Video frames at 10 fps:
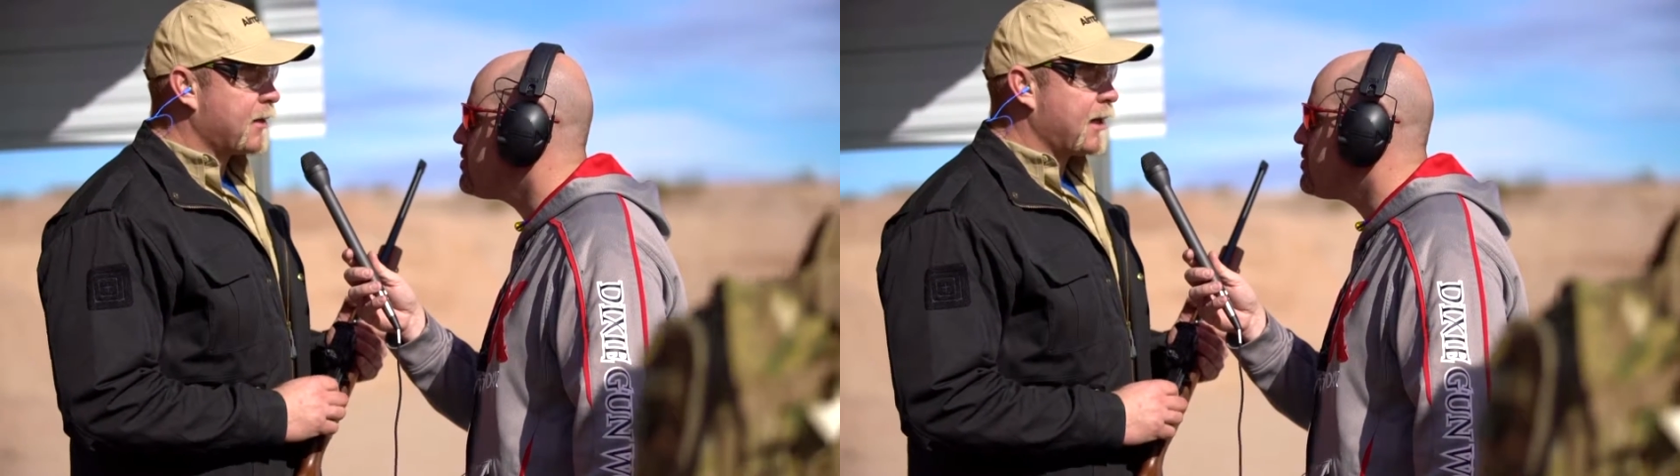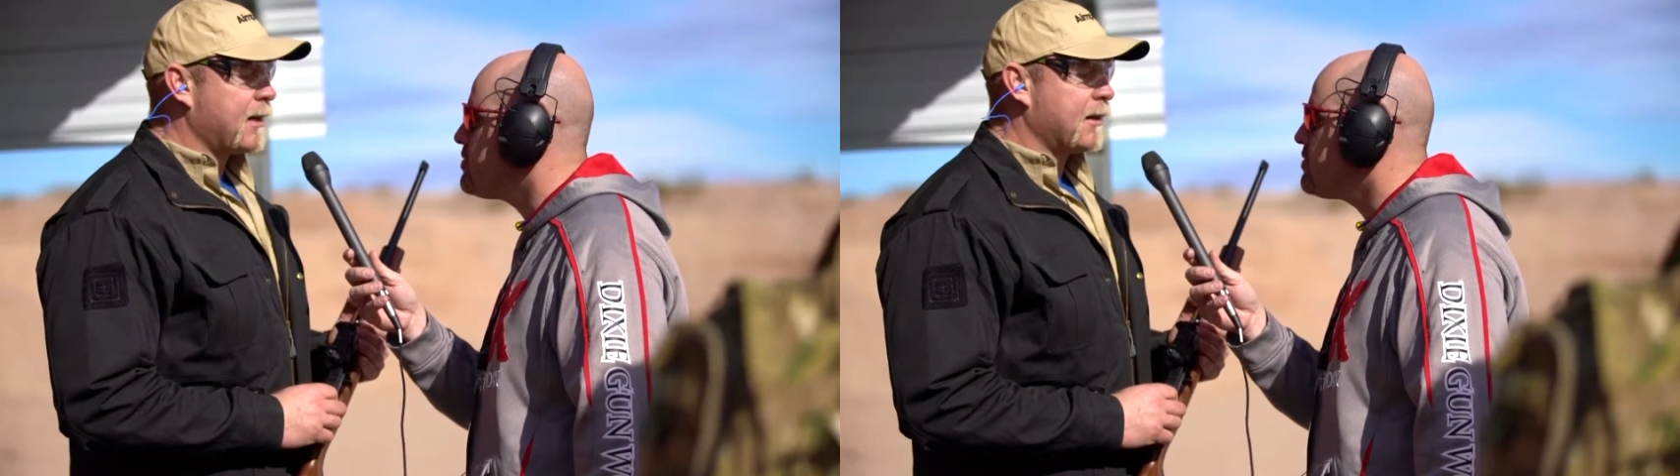
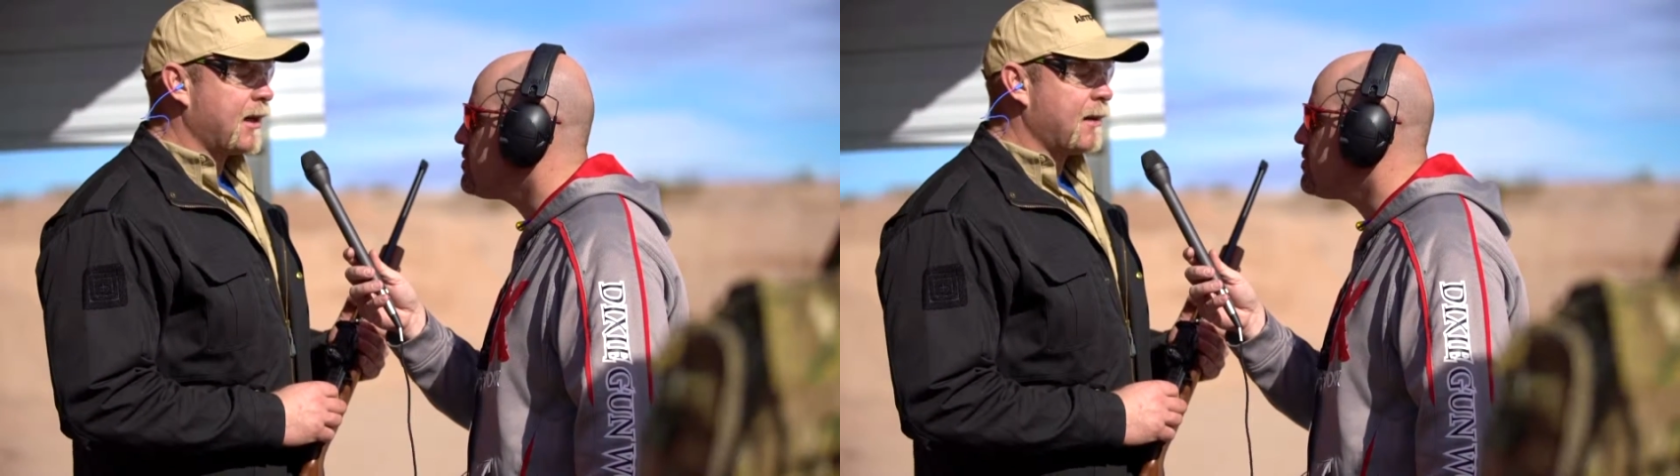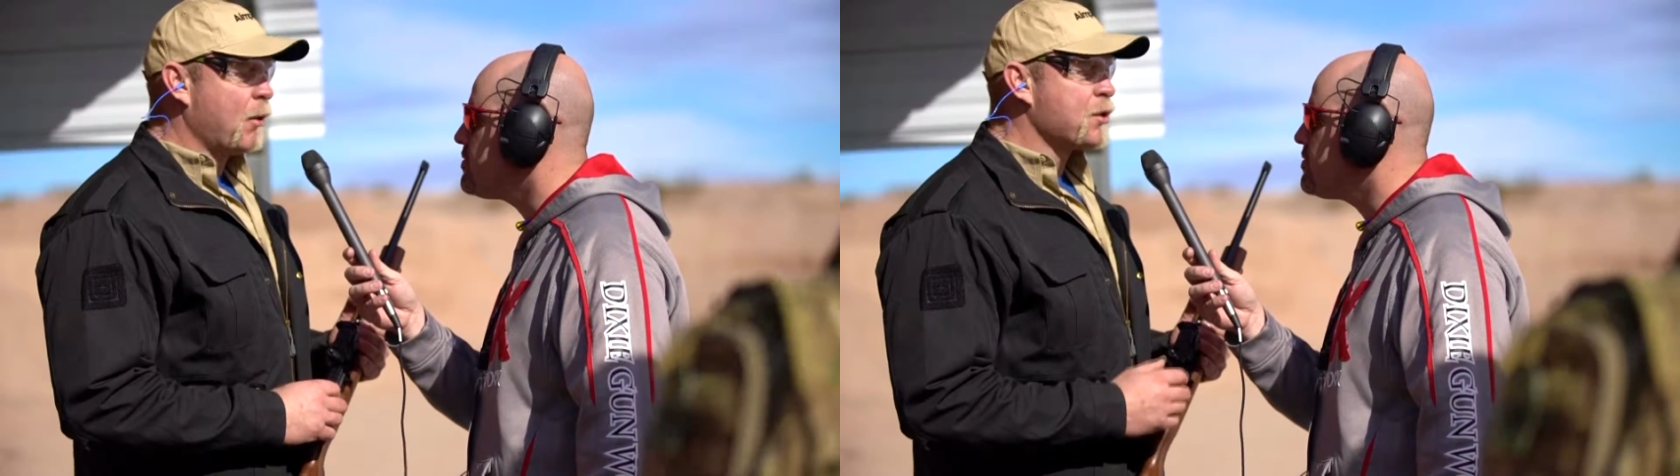
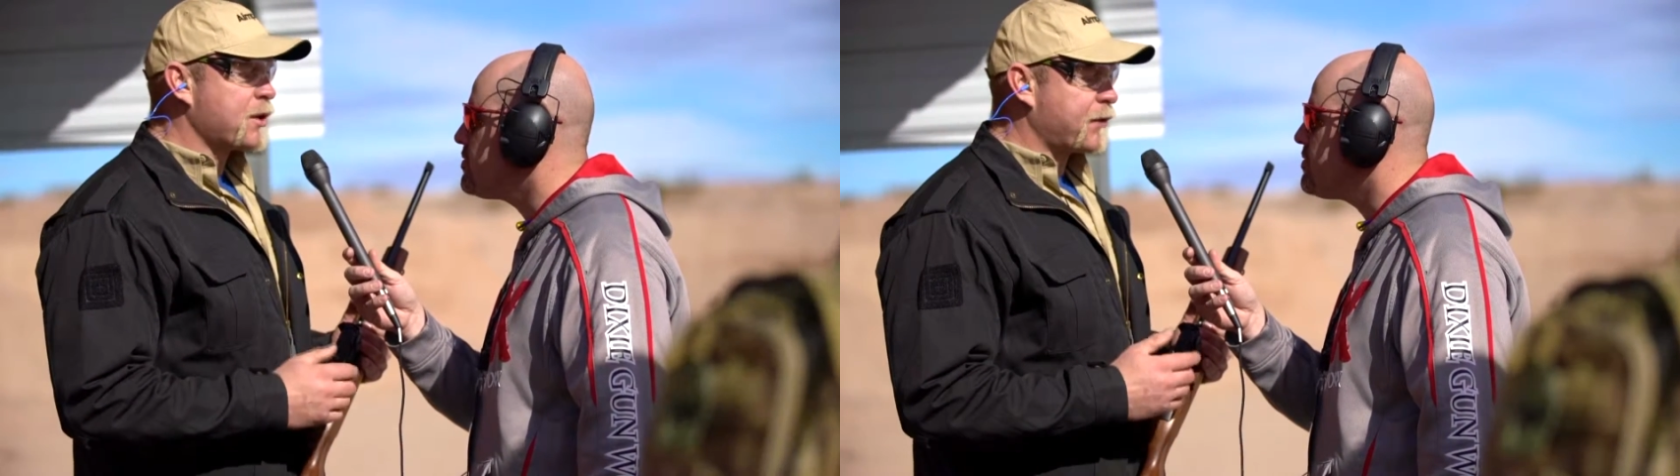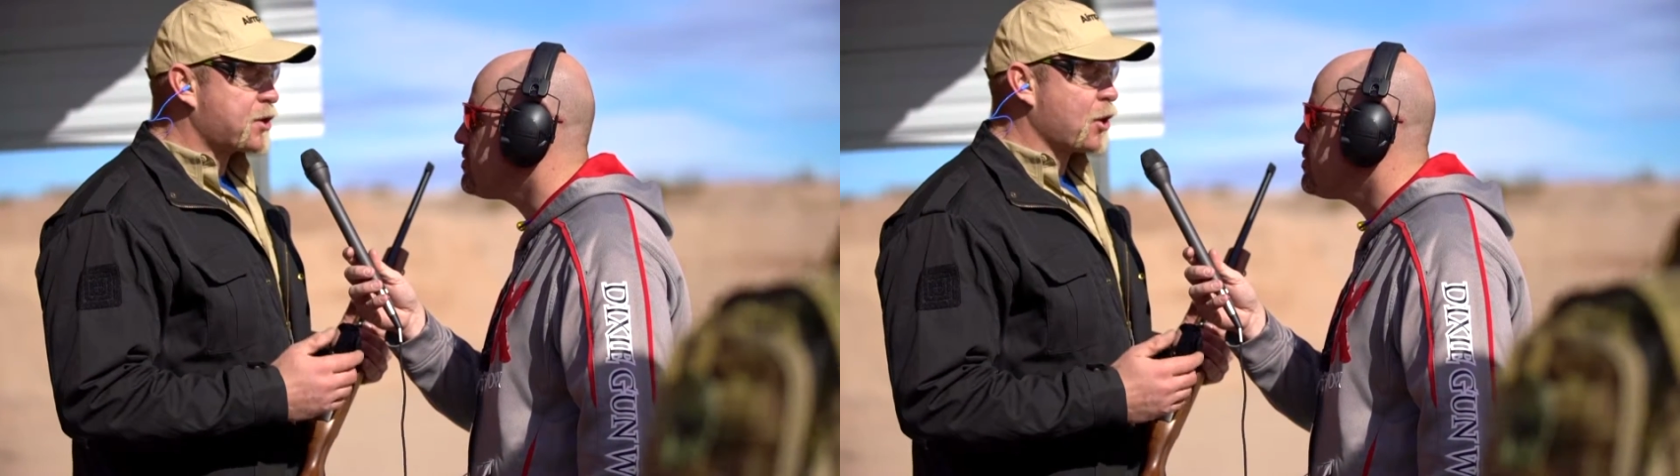and
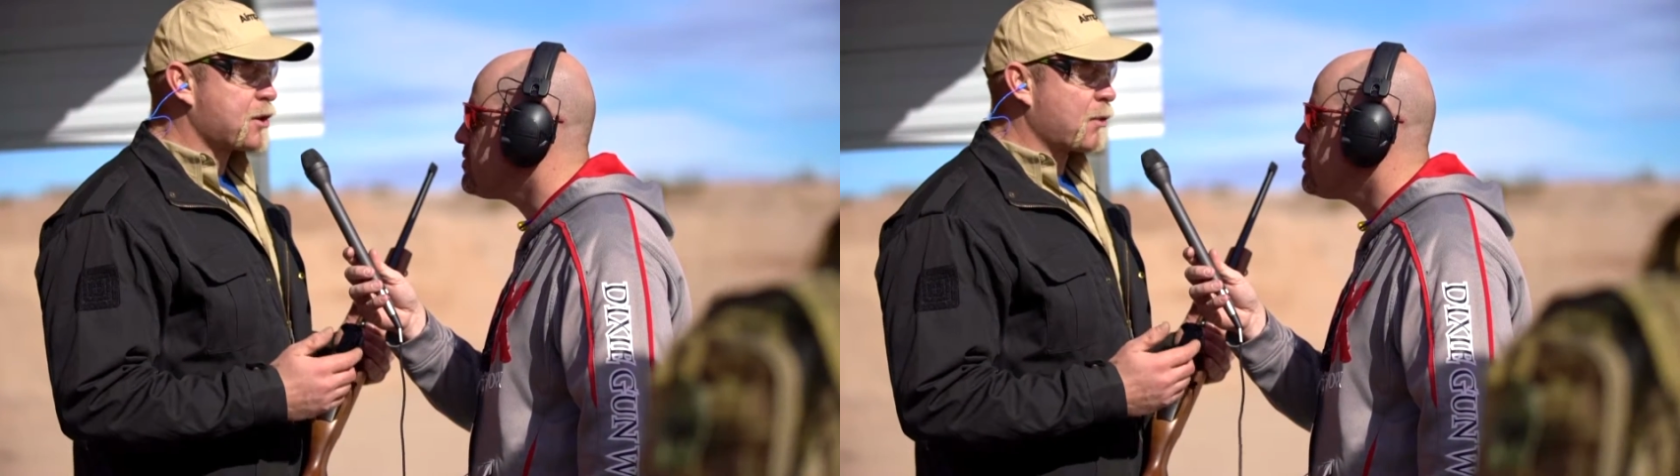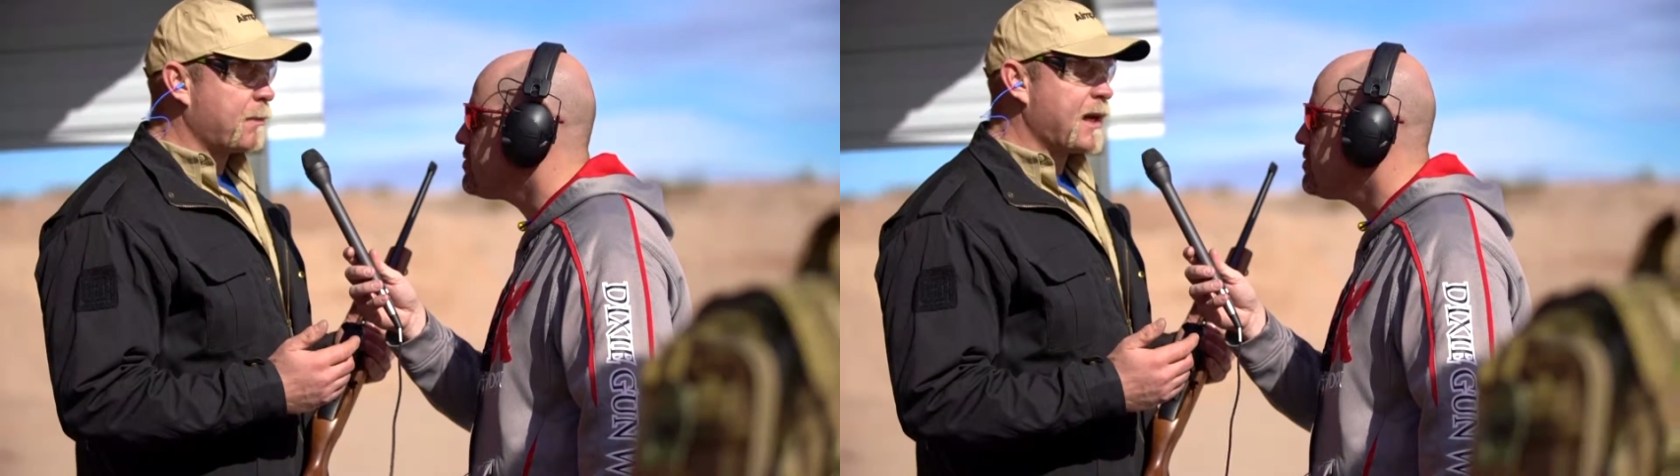most of the
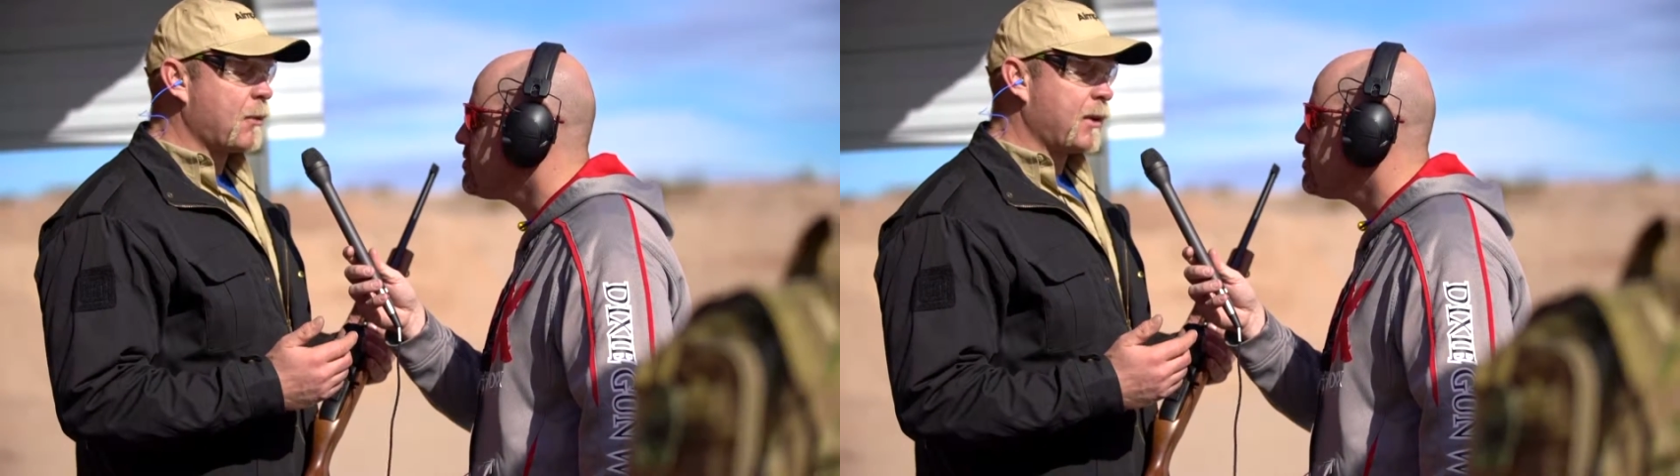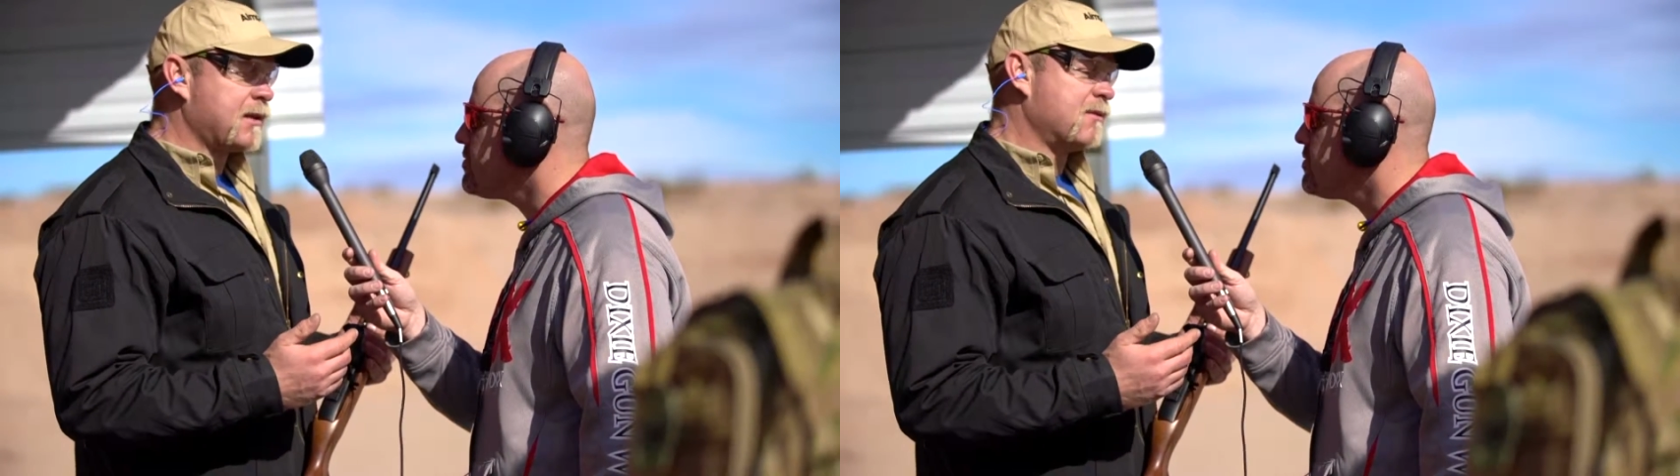shots will be
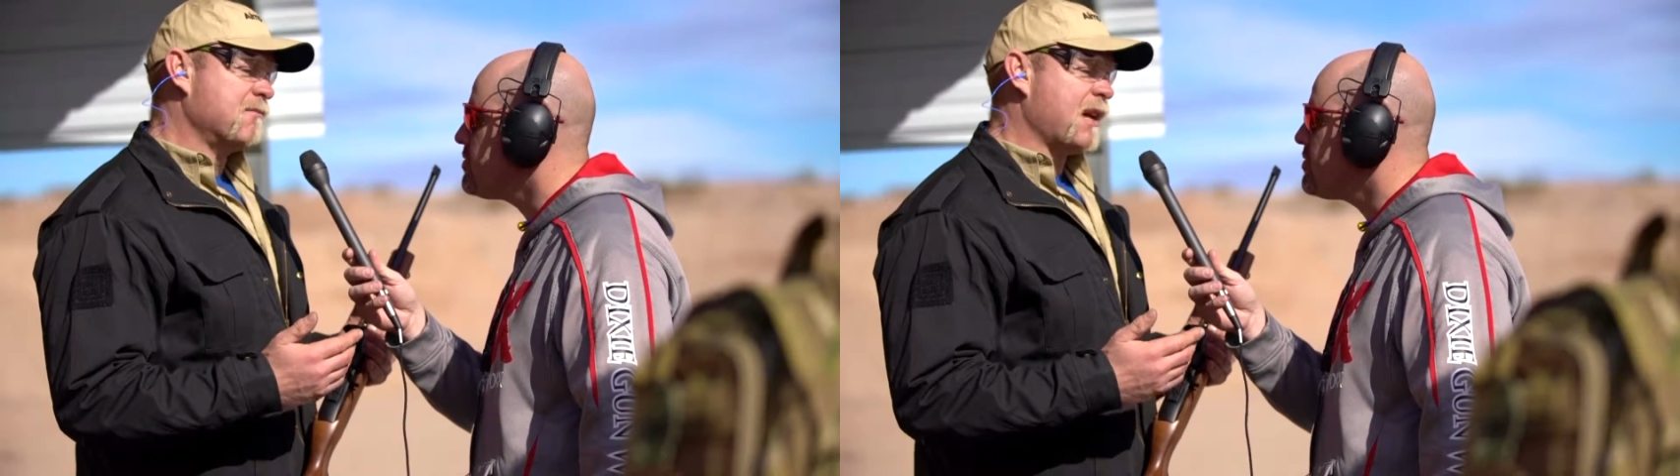with,